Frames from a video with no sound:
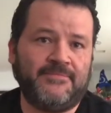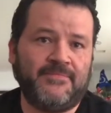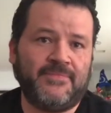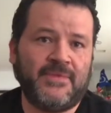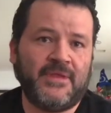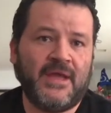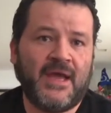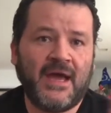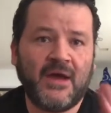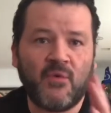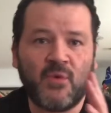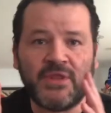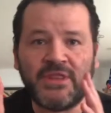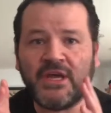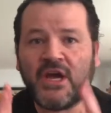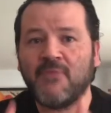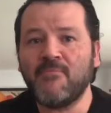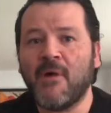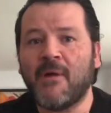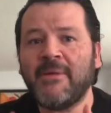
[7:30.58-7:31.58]
And when the
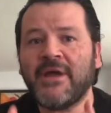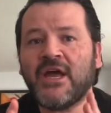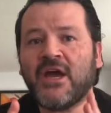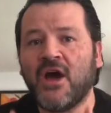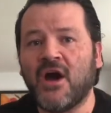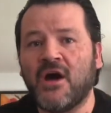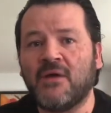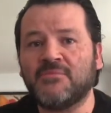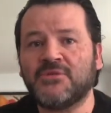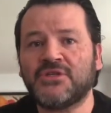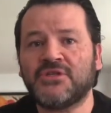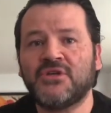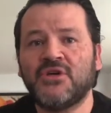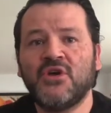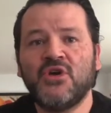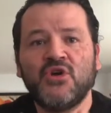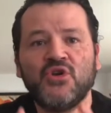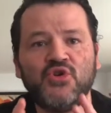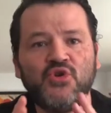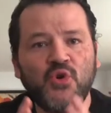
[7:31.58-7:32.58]
moment comes,
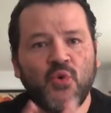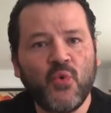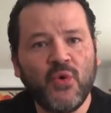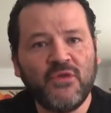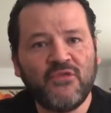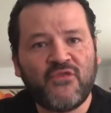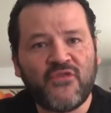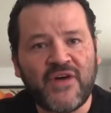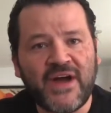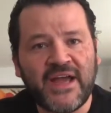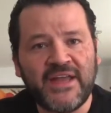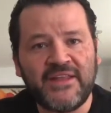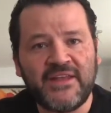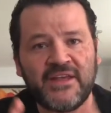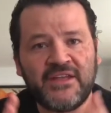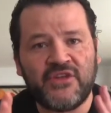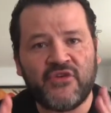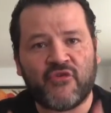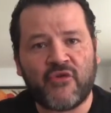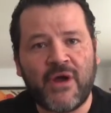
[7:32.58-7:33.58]
you will find
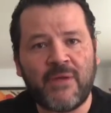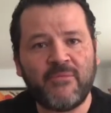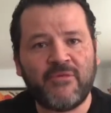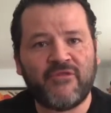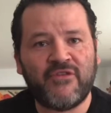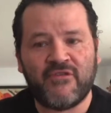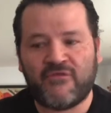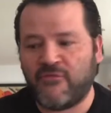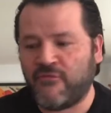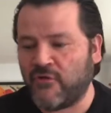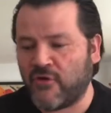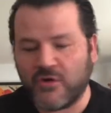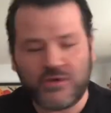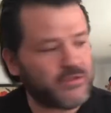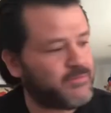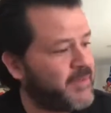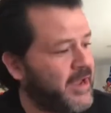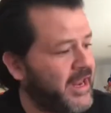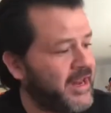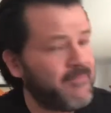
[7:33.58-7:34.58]
in the Rime of the
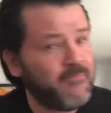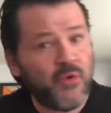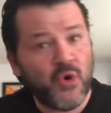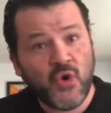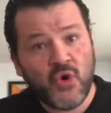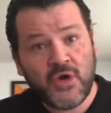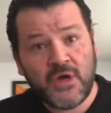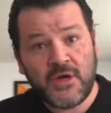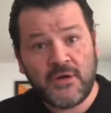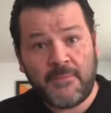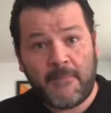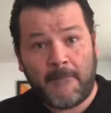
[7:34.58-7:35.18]
Frostmaiden book